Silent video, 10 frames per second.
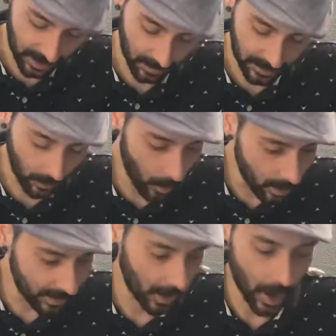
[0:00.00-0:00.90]
with the
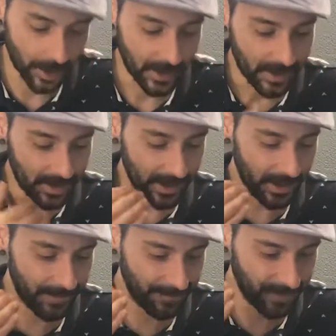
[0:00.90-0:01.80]
World card.
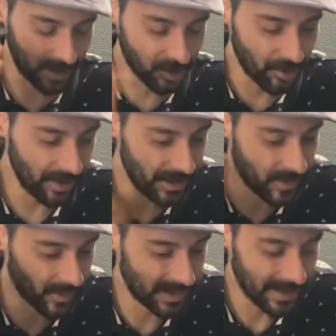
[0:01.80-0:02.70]
Learning
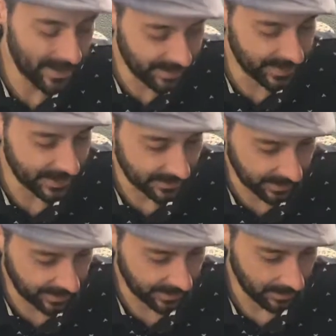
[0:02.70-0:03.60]
those
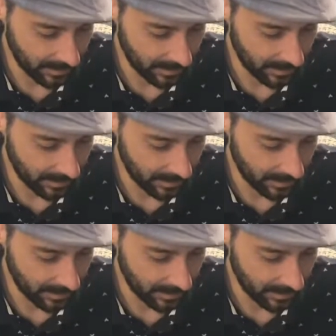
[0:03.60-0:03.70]
lessons